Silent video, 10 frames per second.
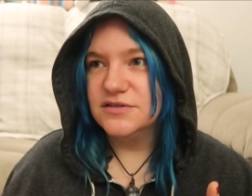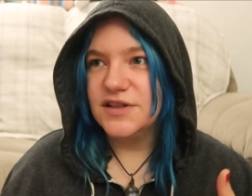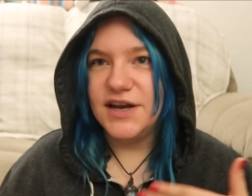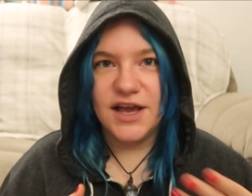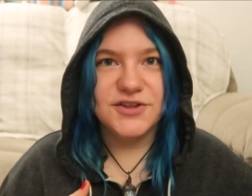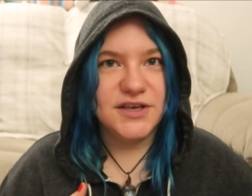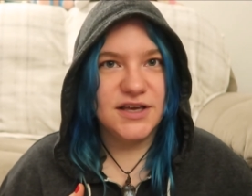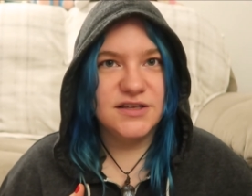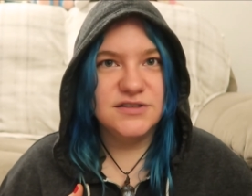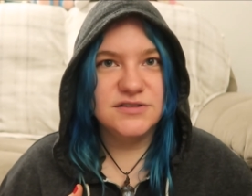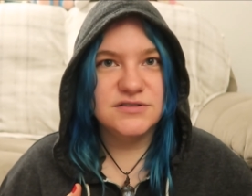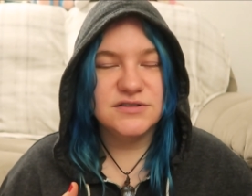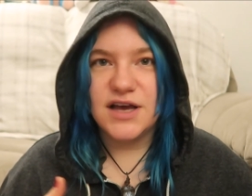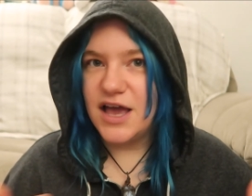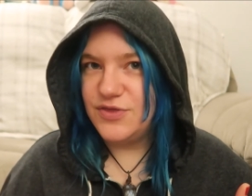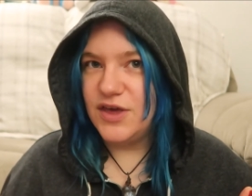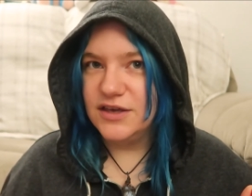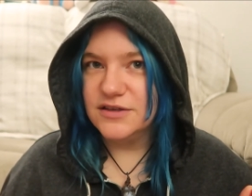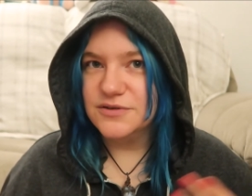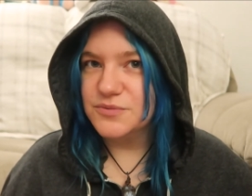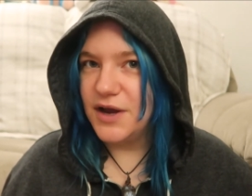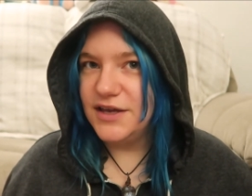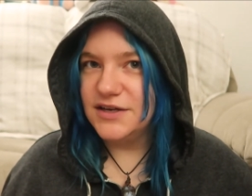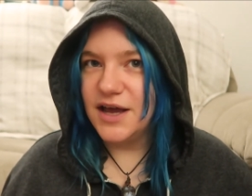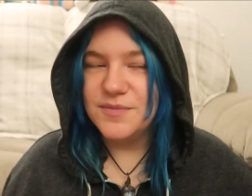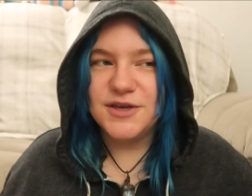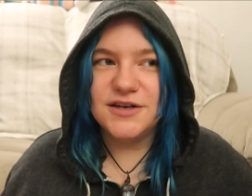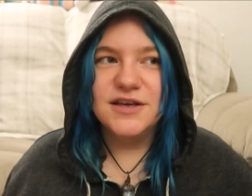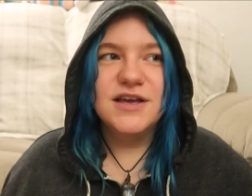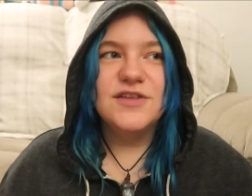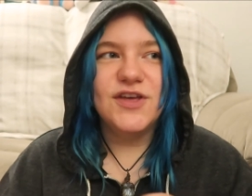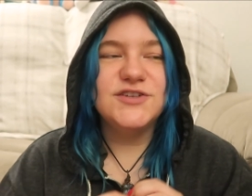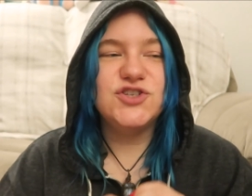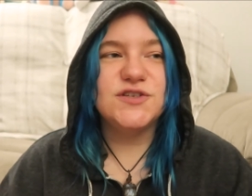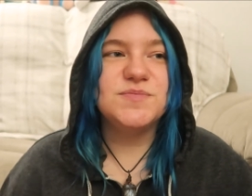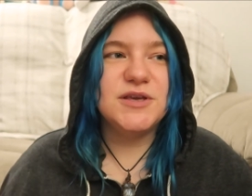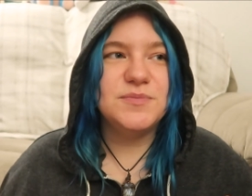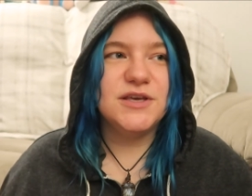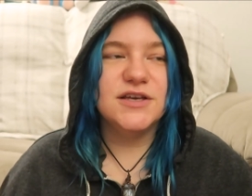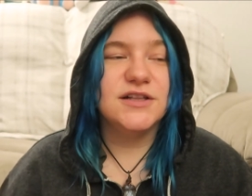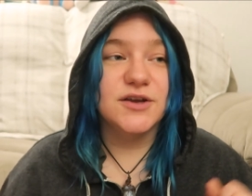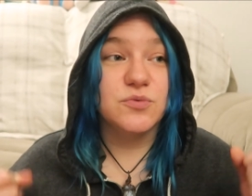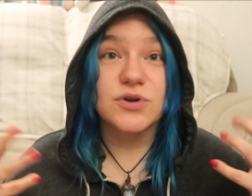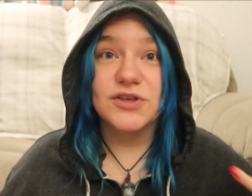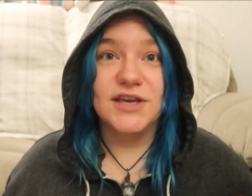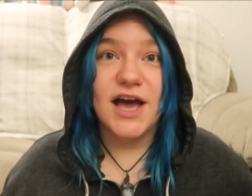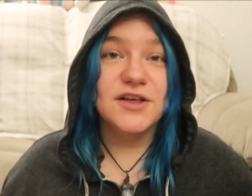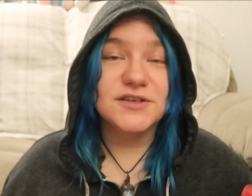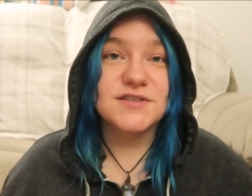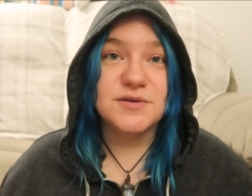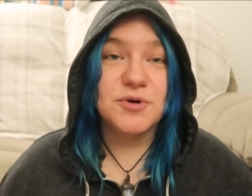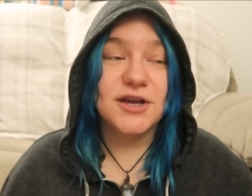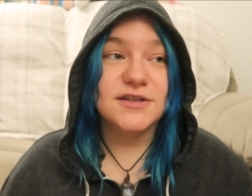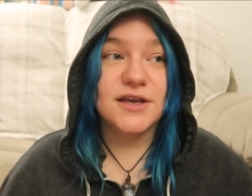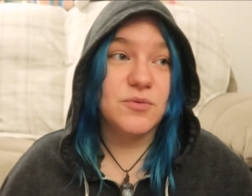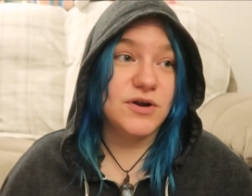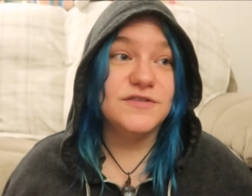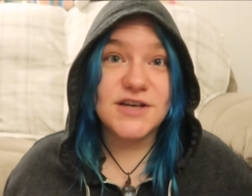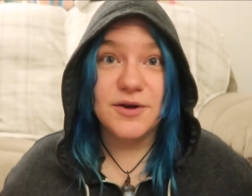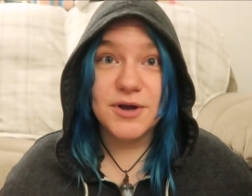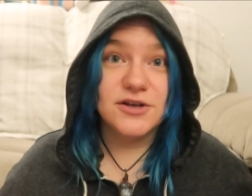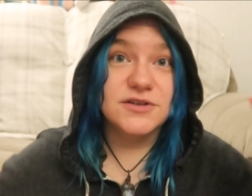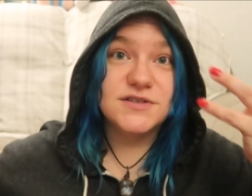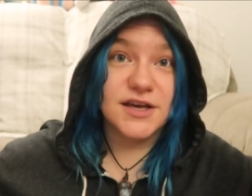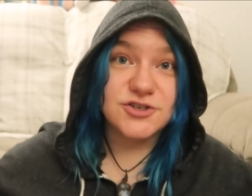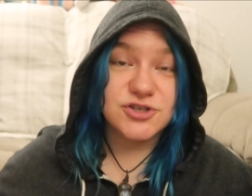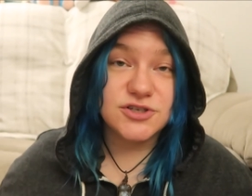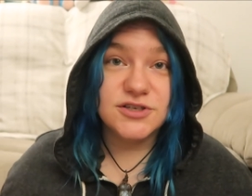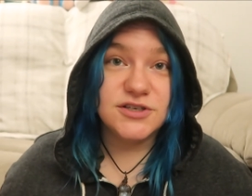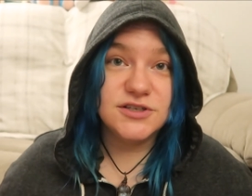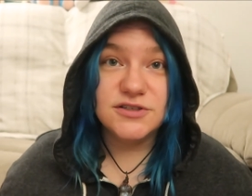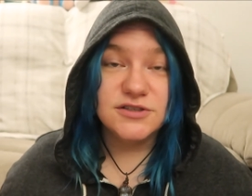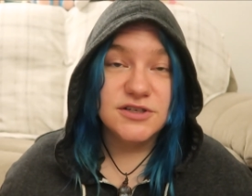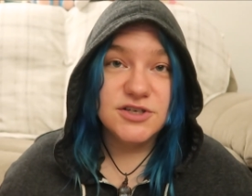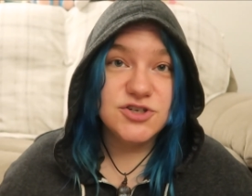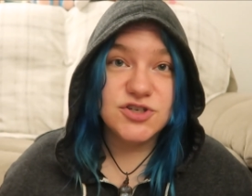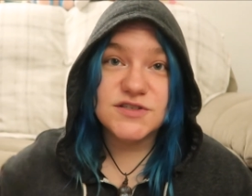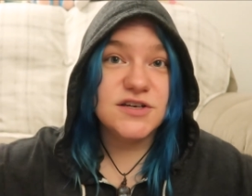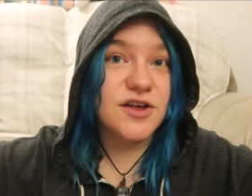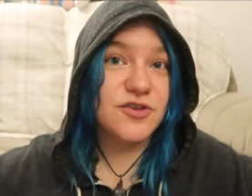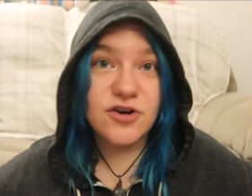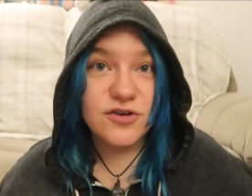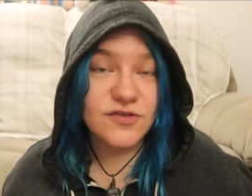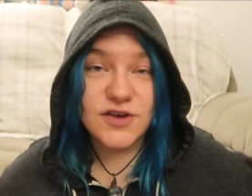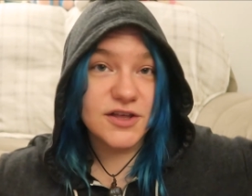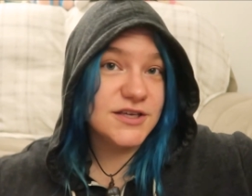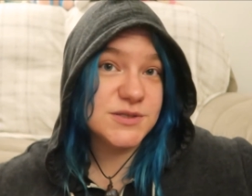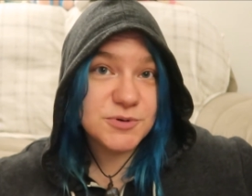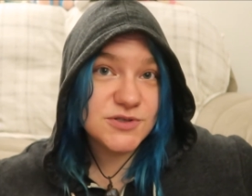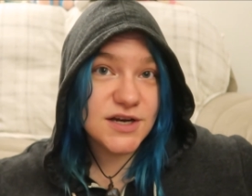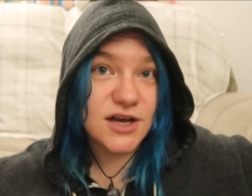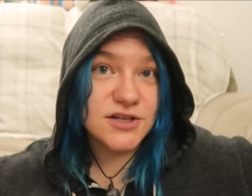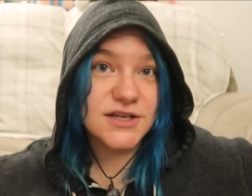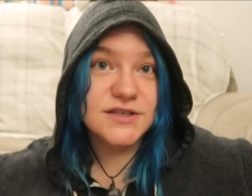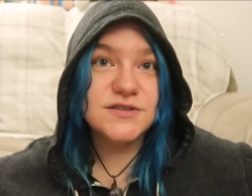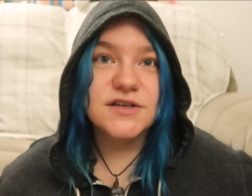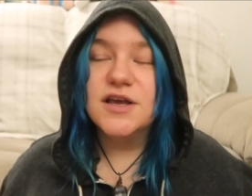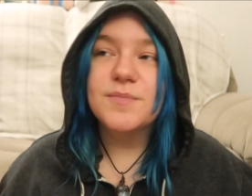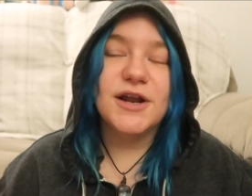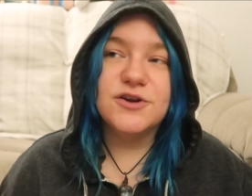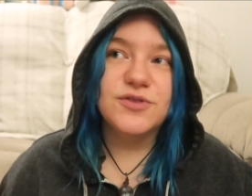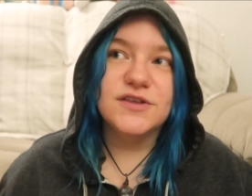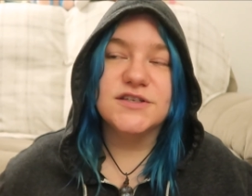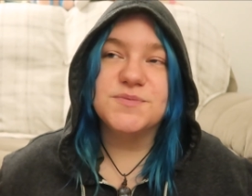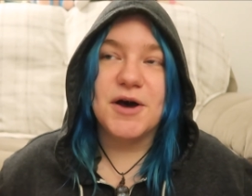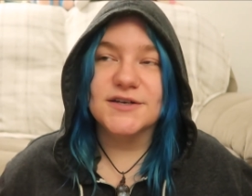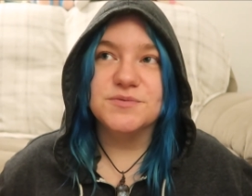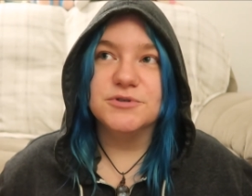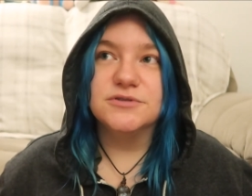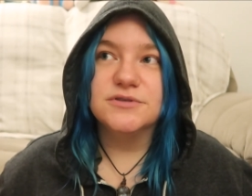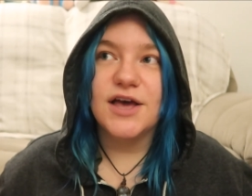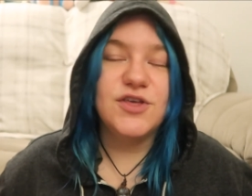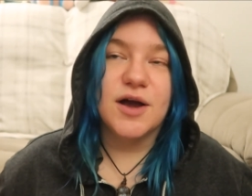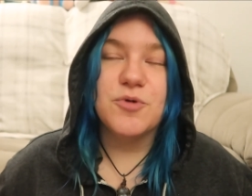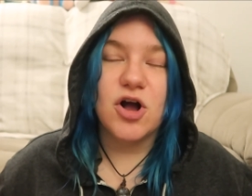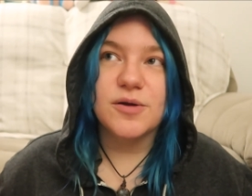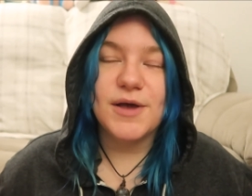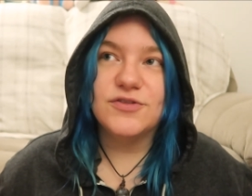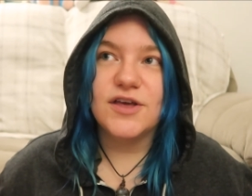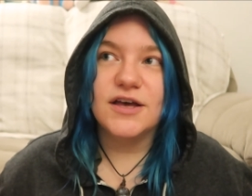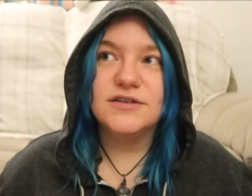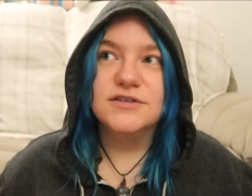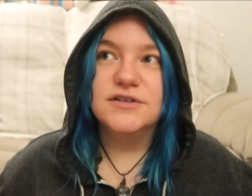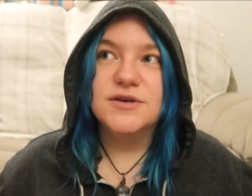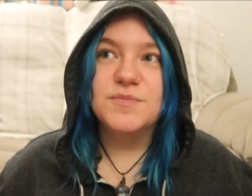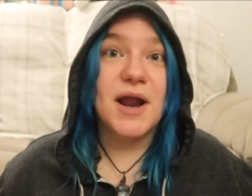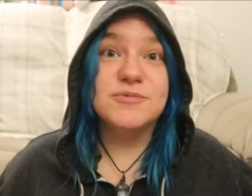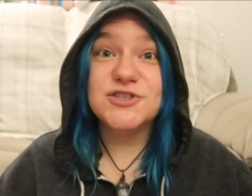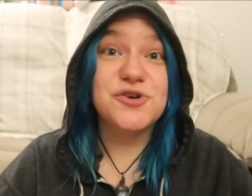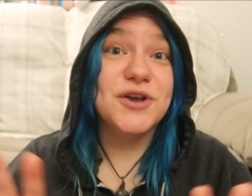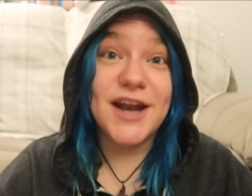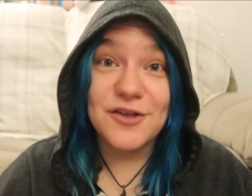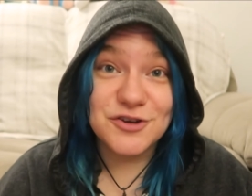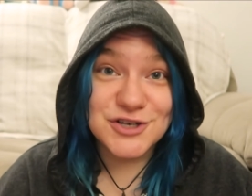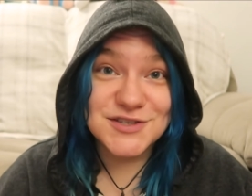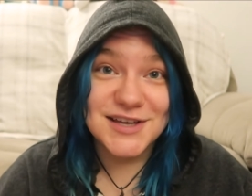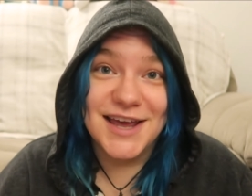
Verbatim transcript: than Elliot, I think, right? I mean, that's just me being like really galaxy brain. Like what if Tyrell is actually just another of Elliot's personalities? But I don't think that's possible. I think I'm wrong about that. But I'm just throwing it out there just in